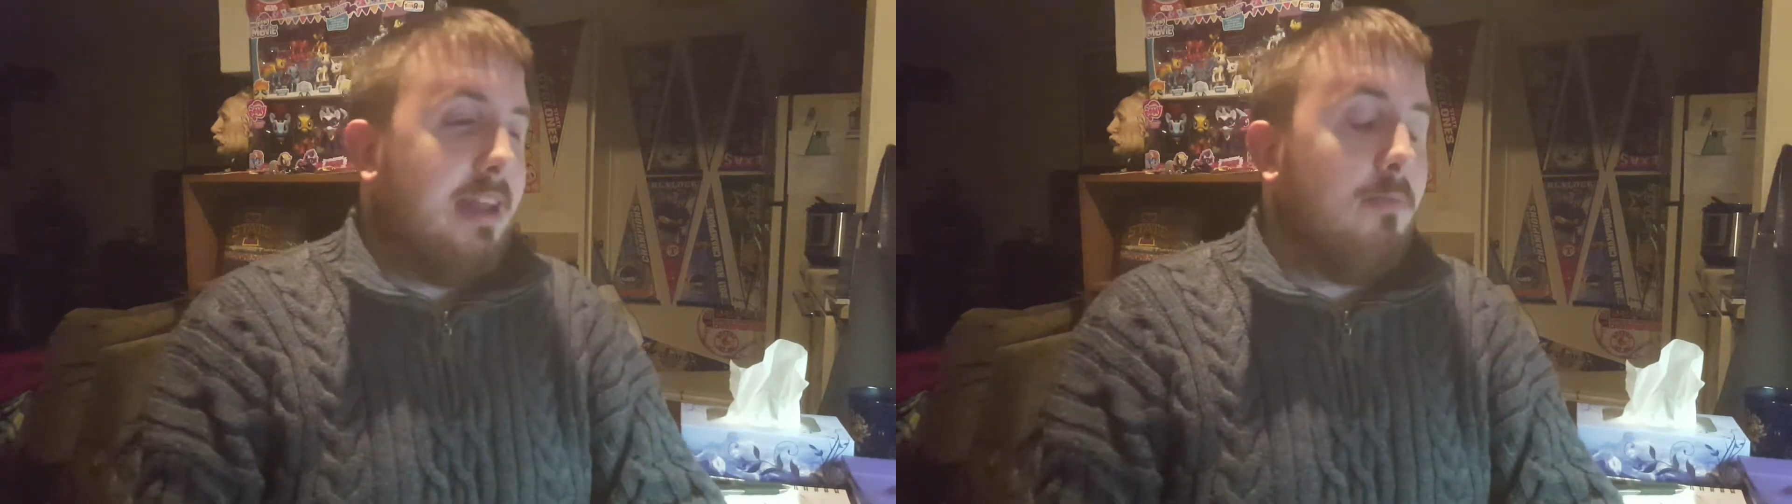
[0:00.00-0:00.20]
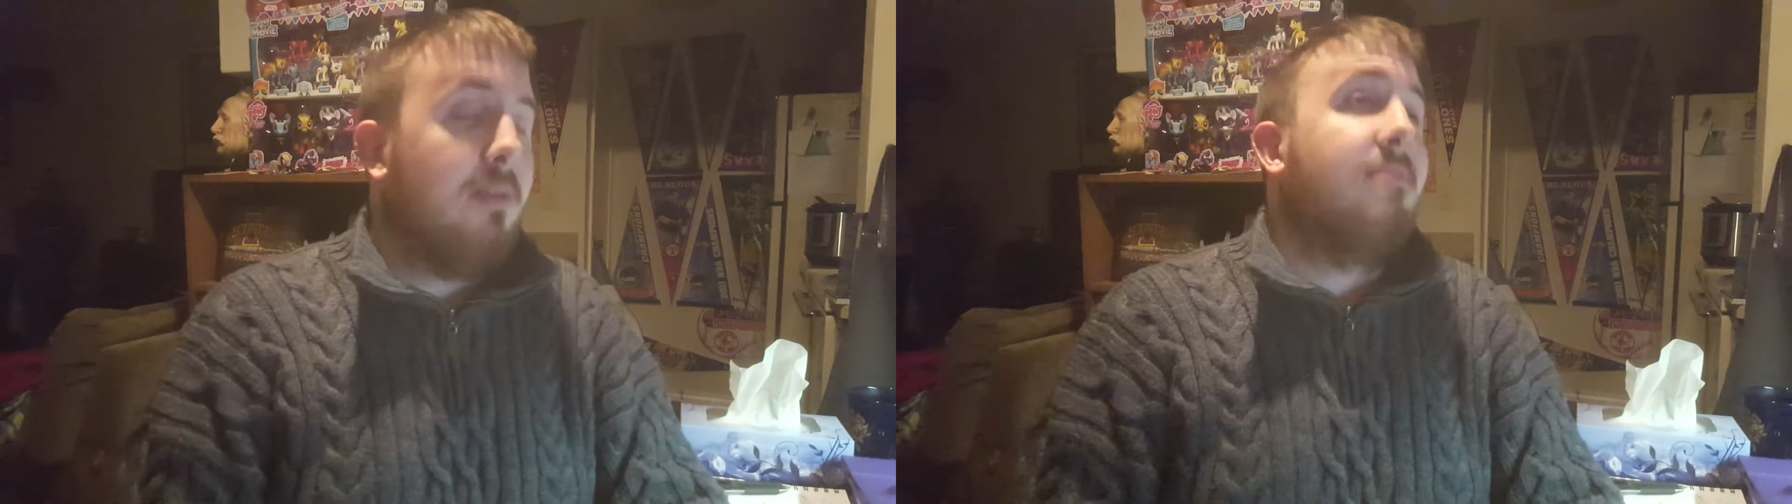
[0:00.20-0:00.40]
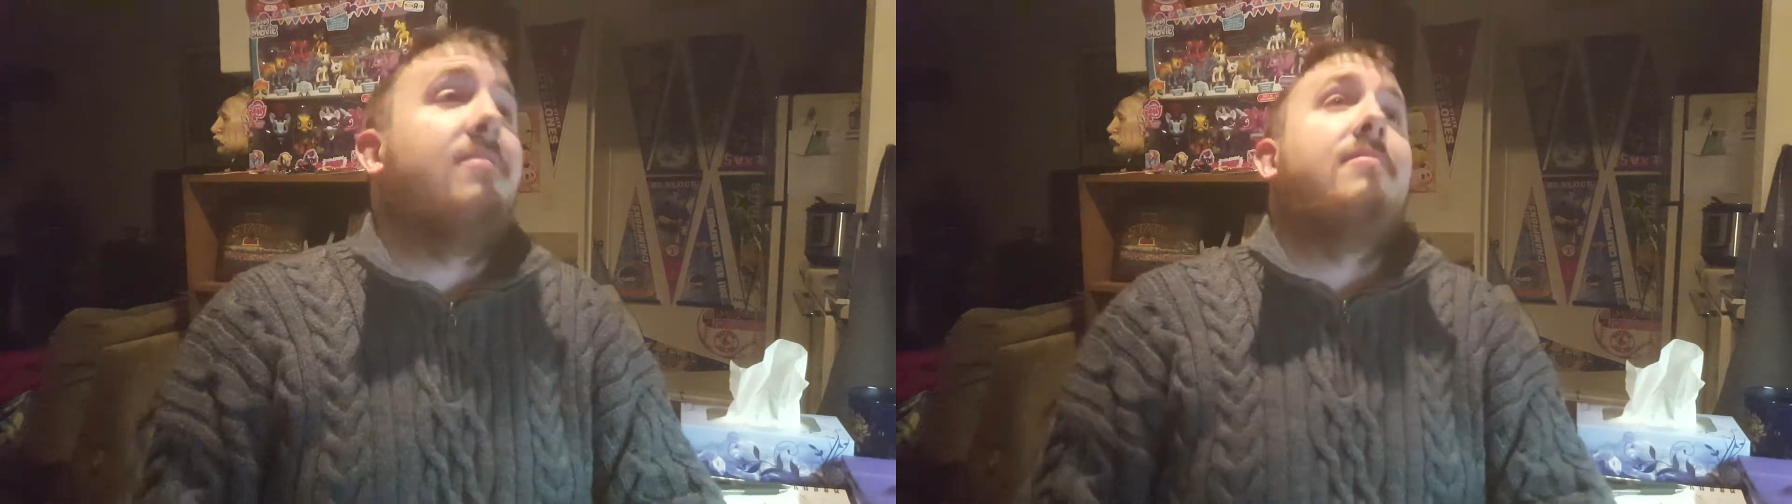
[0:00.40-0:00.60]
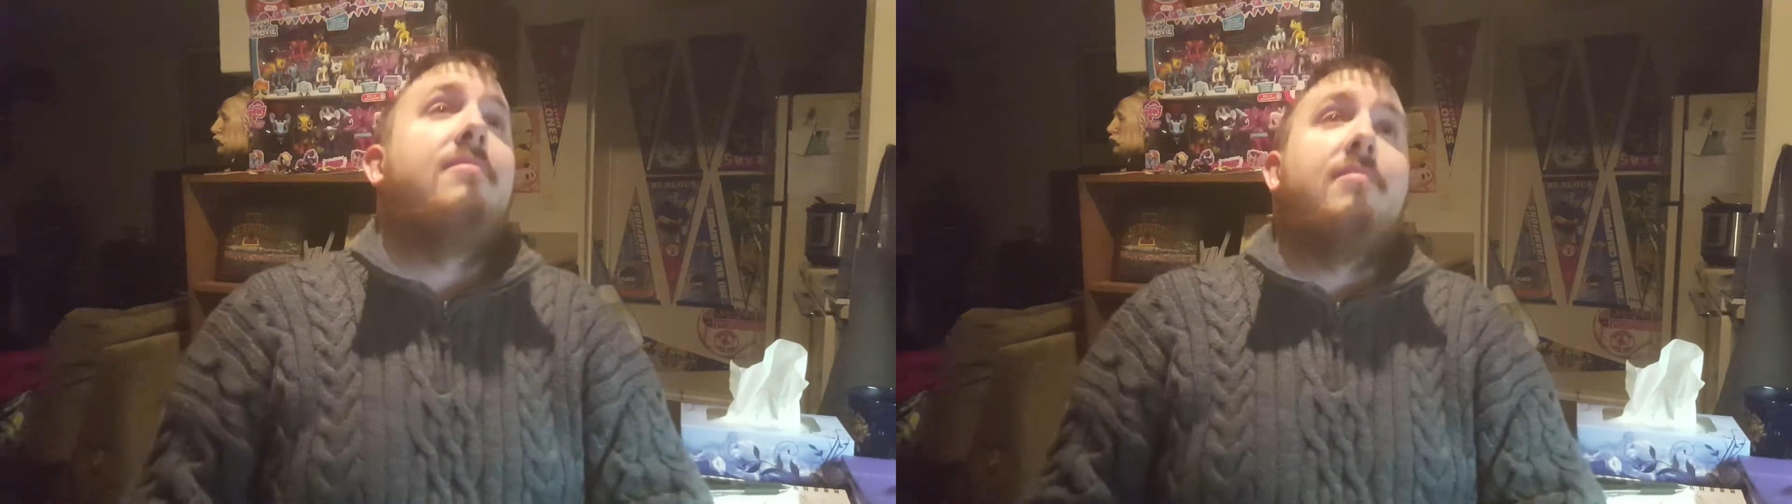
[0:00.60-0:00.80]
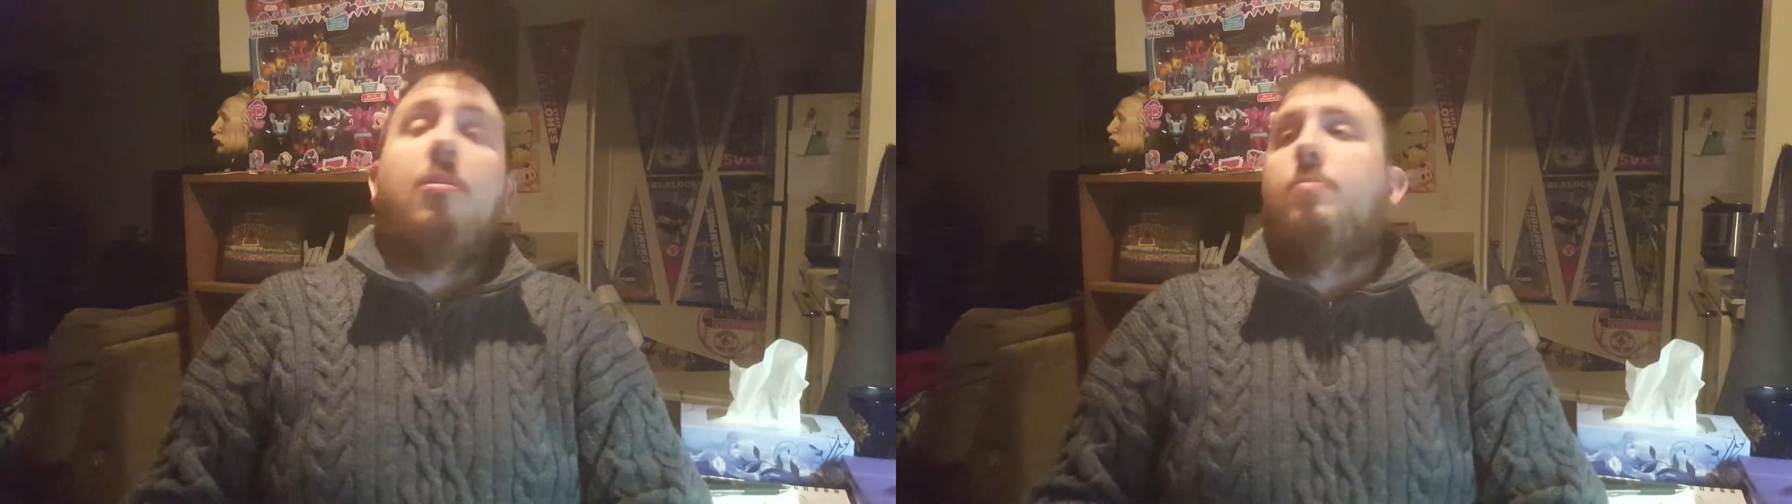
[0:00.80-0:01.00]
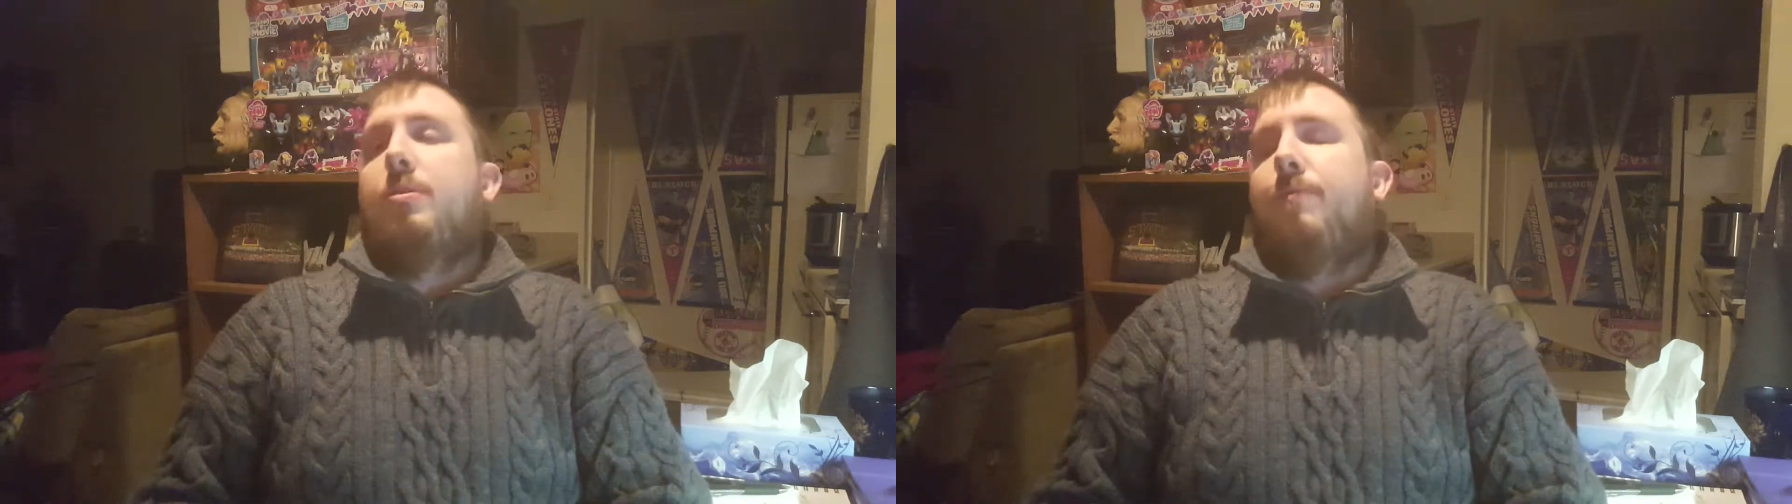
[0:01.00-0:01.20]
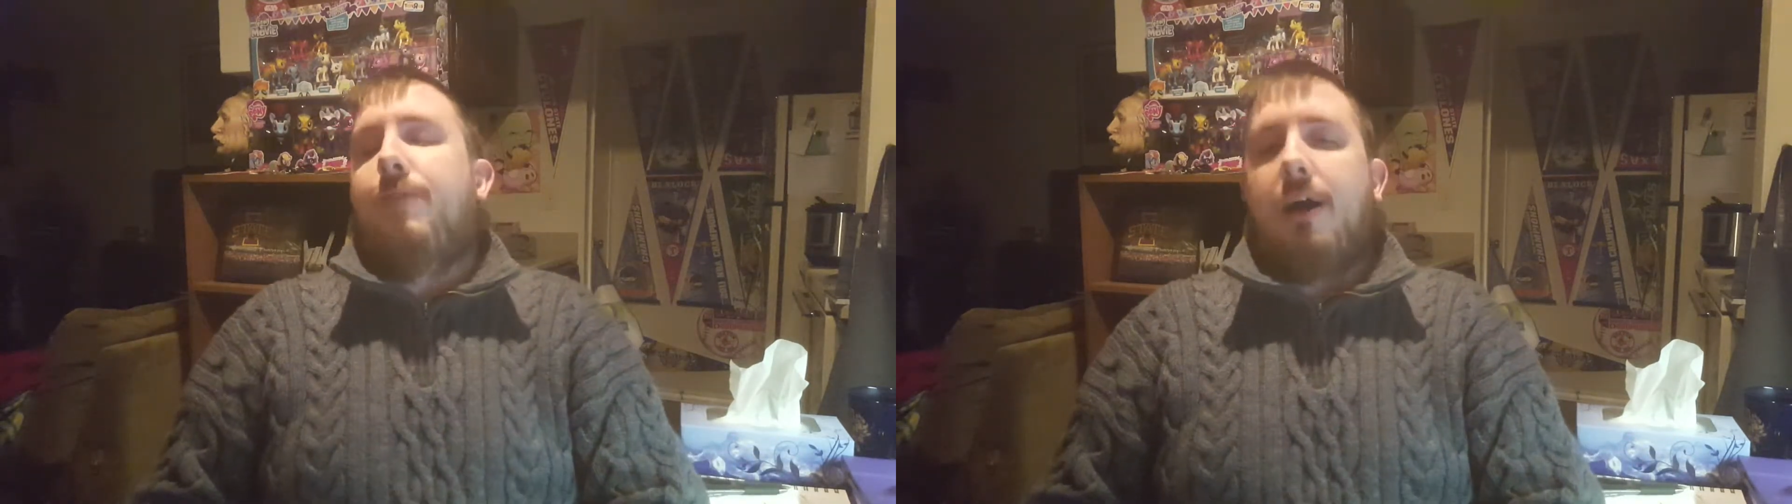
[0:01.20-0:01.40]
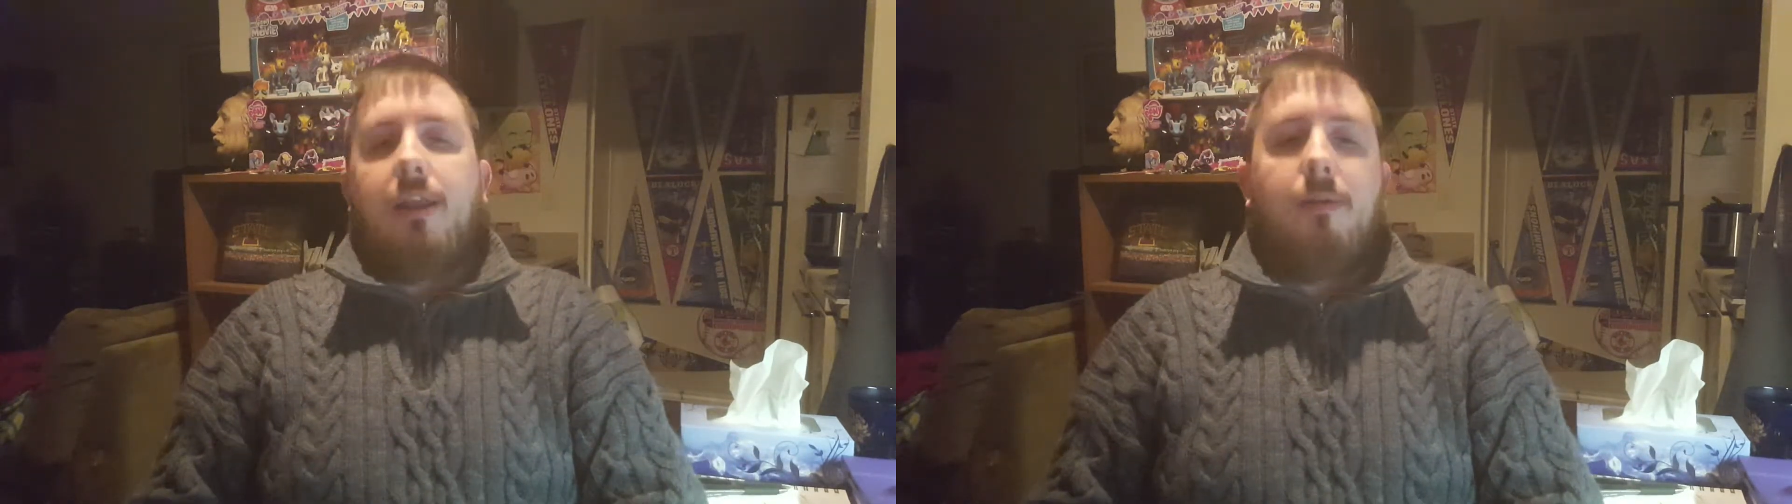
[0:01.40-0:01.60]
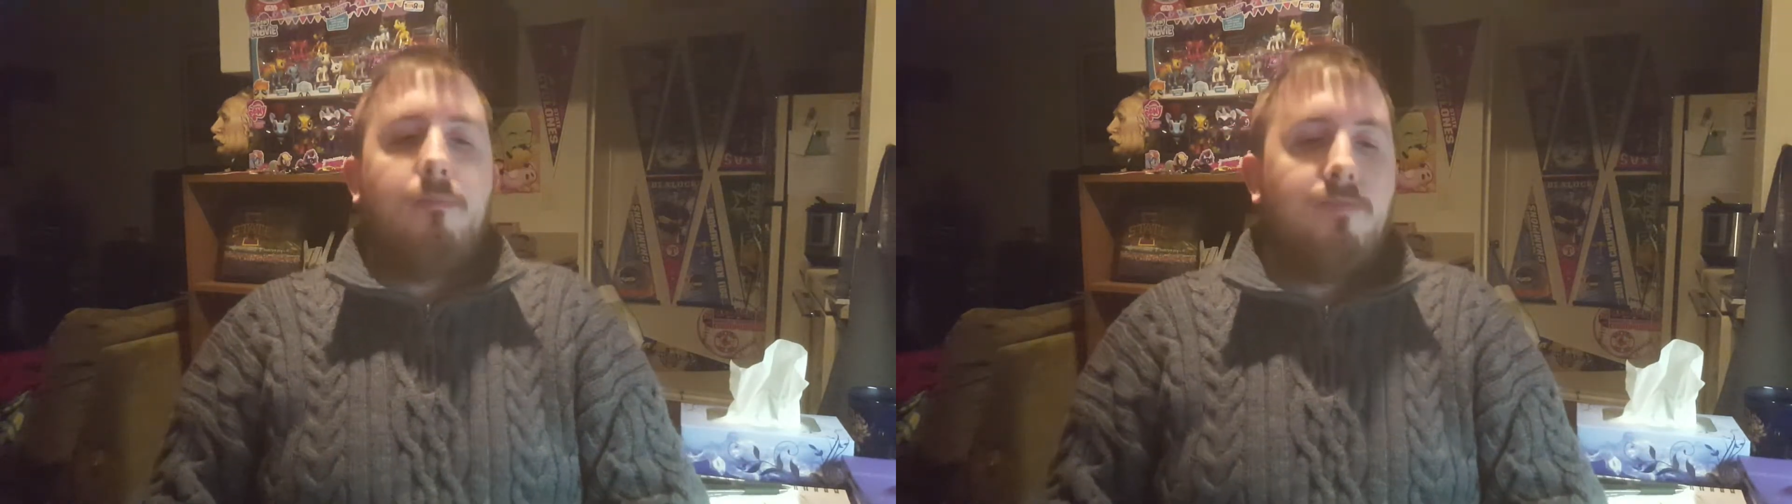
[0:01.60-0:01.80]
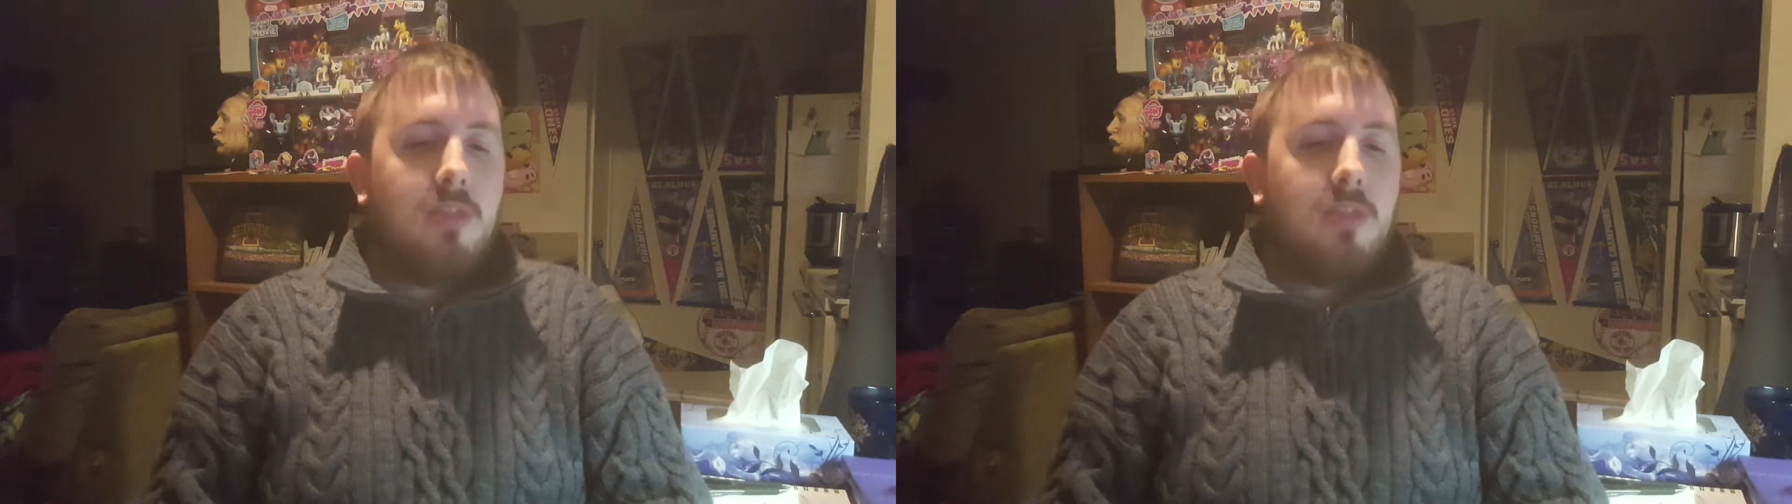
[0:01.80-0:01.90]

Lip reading: It was so much fun.